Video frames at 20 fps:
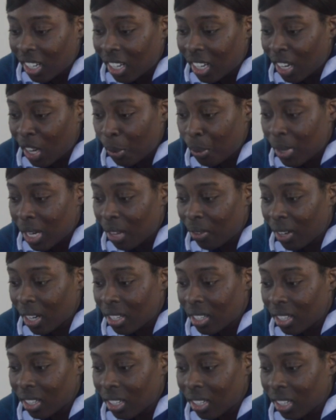how many have I
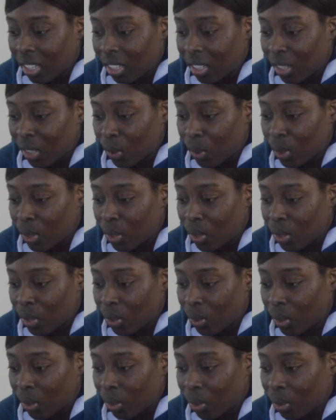done here? 1, 2,
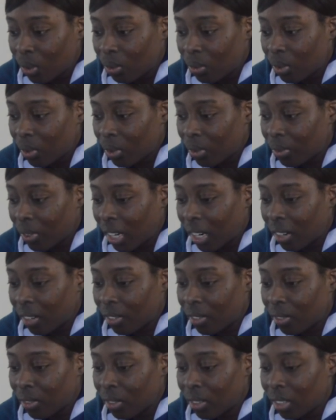3, 4, 5.
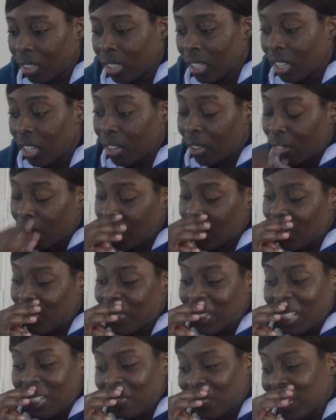
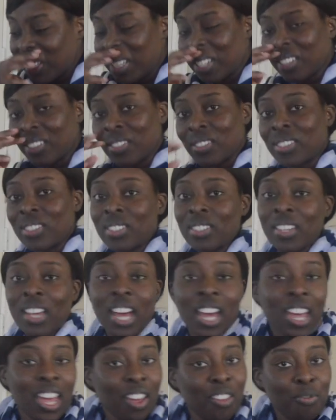15 videos.
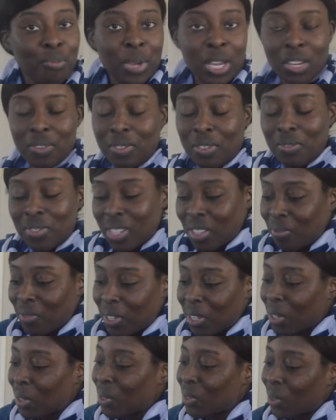I have made 15
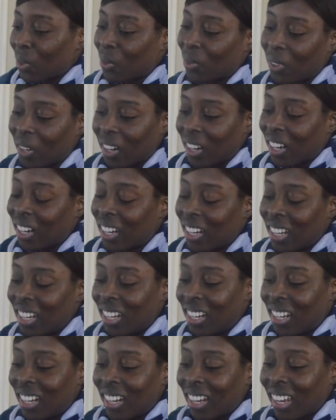videos so far.
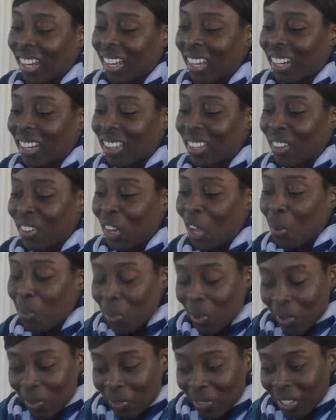And they're not
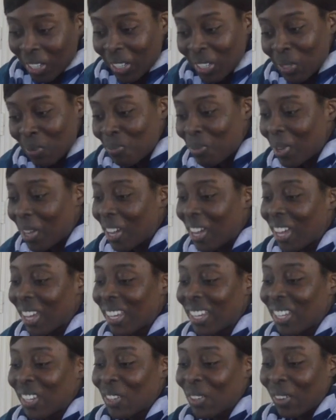perfect,
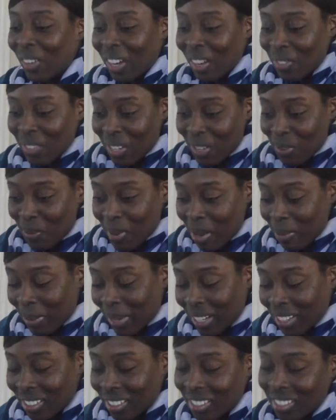but I've done my
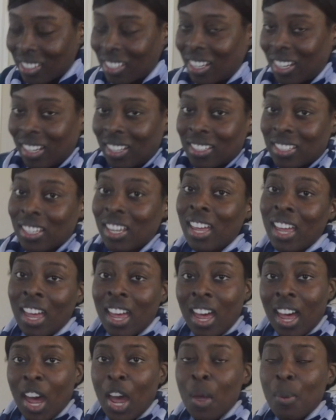best, and
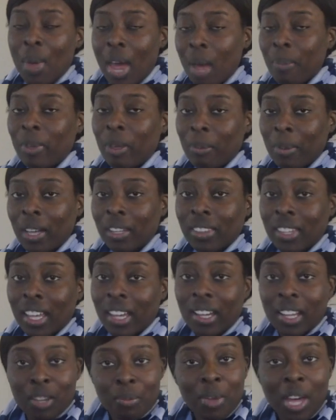I'm happy about
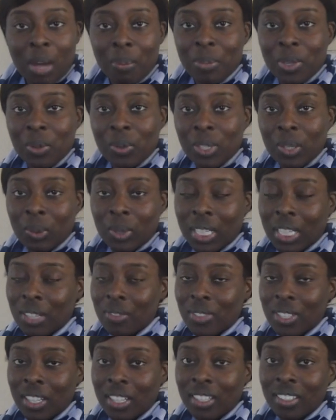that. I'm happy with what
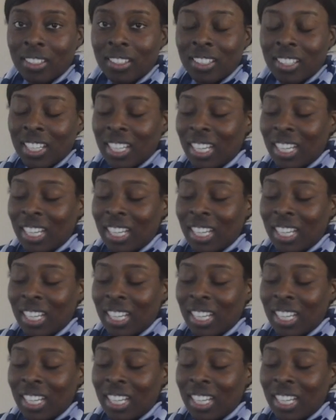I've done.